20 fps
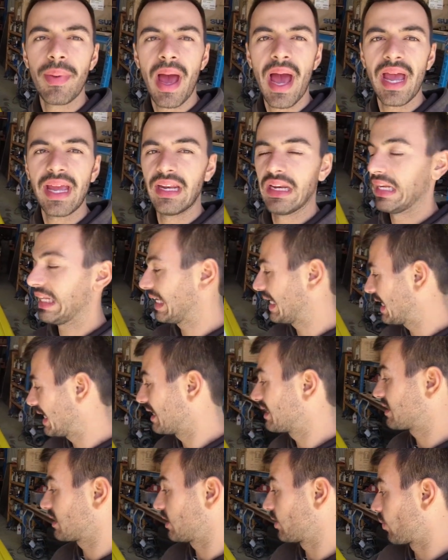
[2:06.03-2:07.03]
paint
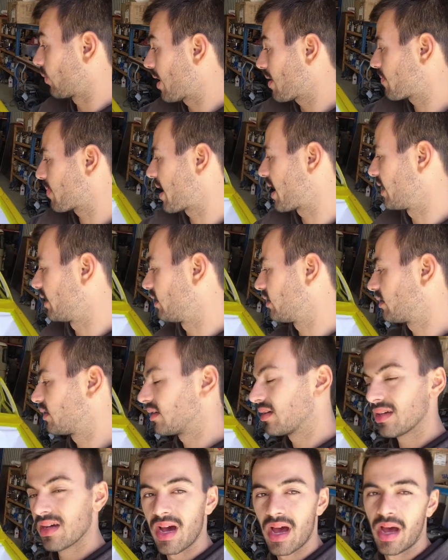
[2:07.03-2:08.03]
into the wet paint,
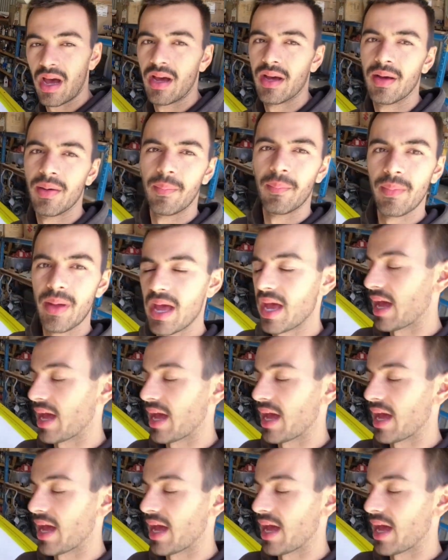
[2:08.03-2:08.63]
and